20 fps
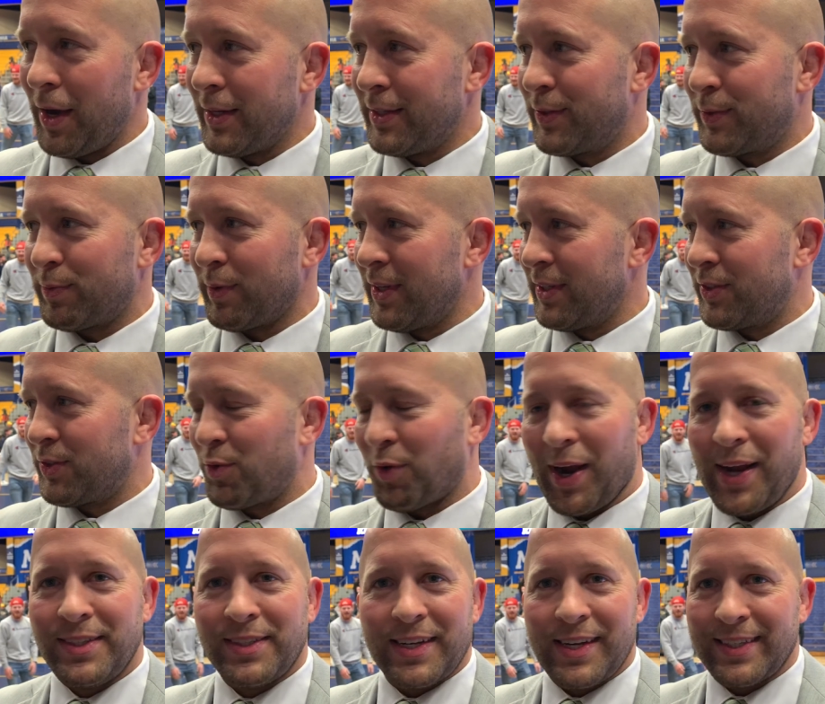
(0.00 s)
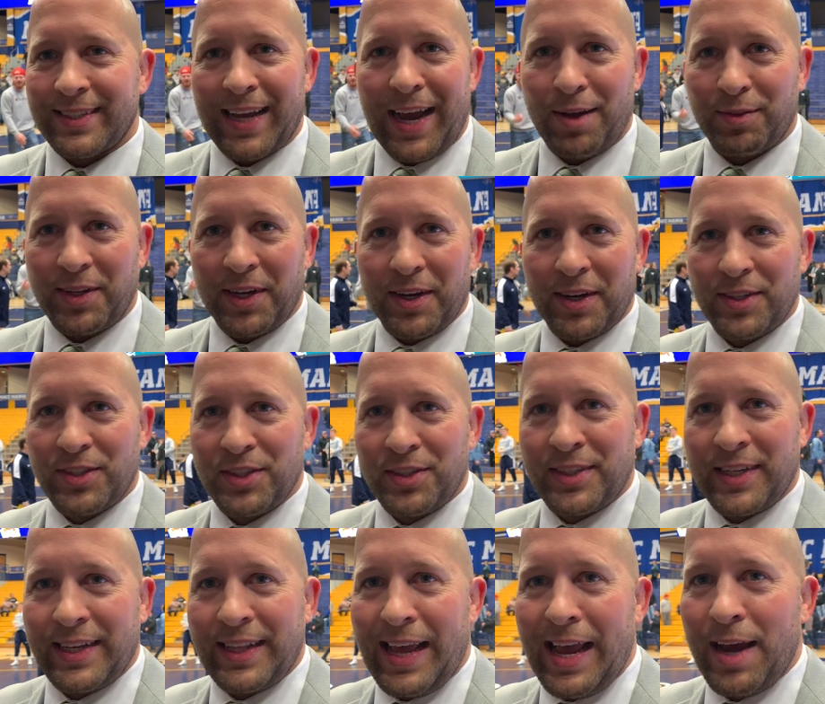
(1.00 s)
Oh, it's craziness out there. Do you
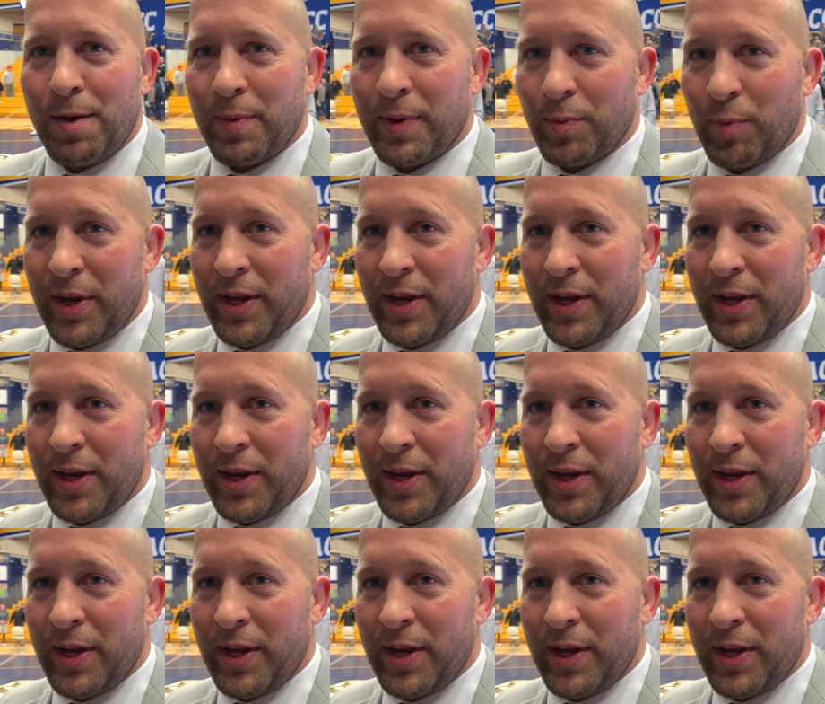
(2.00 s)
see that?